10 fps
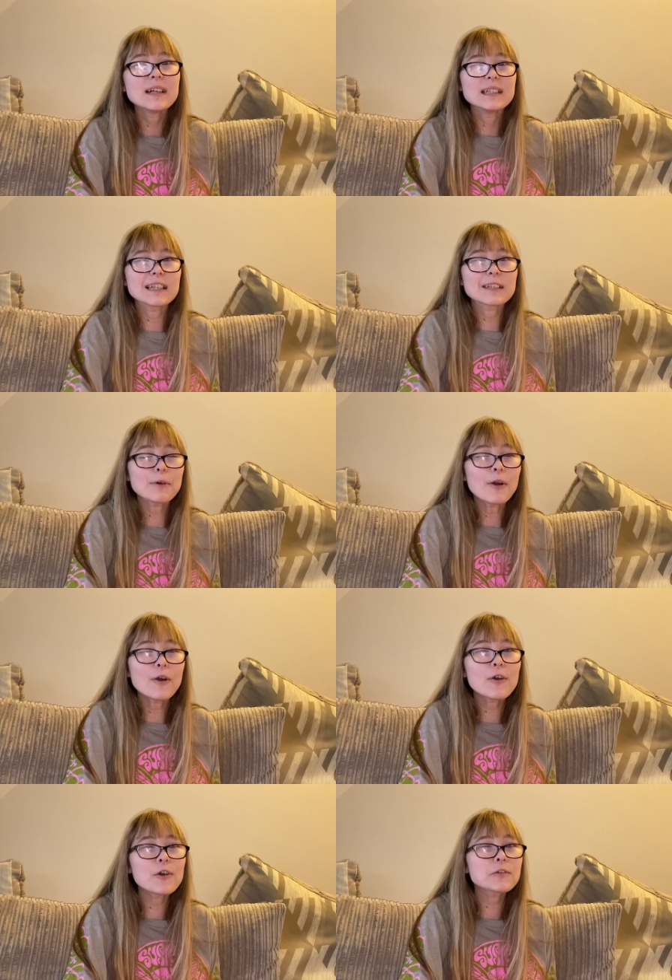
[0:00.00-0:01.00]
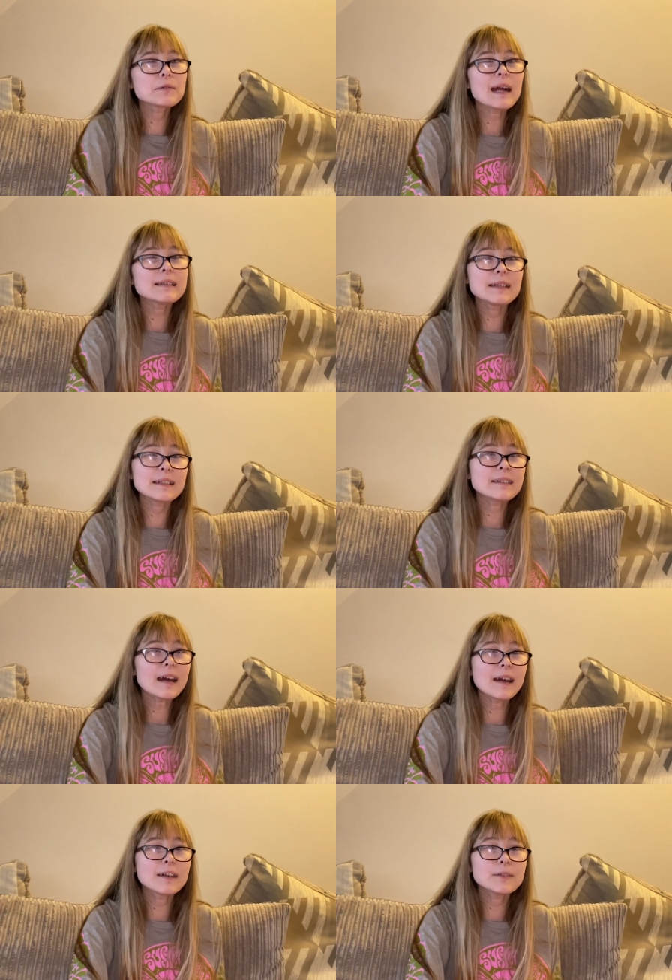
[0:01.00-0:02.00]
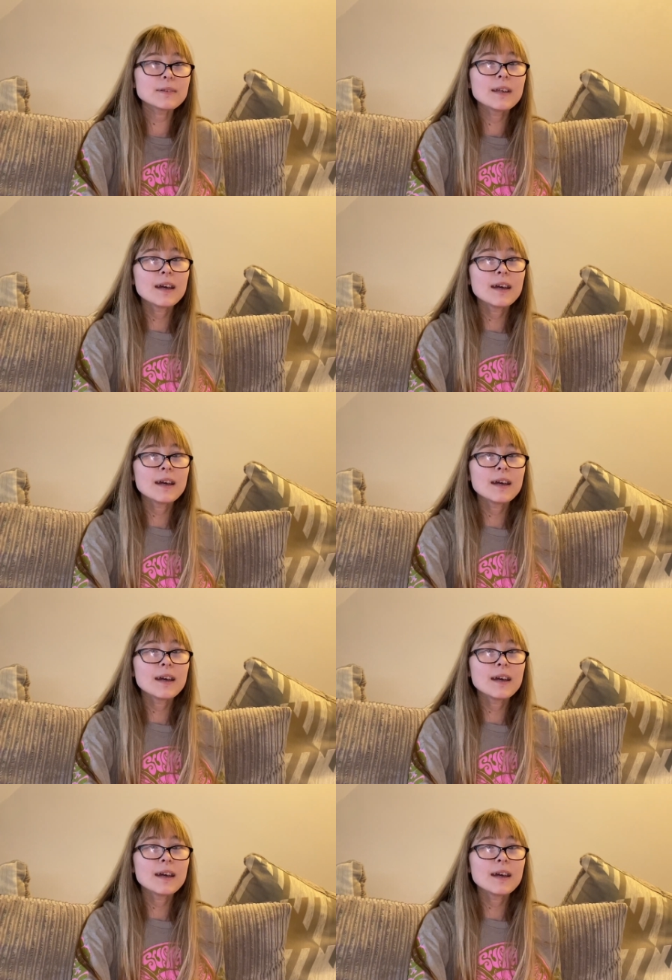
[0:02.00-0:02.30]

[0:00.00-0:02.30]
that we're already down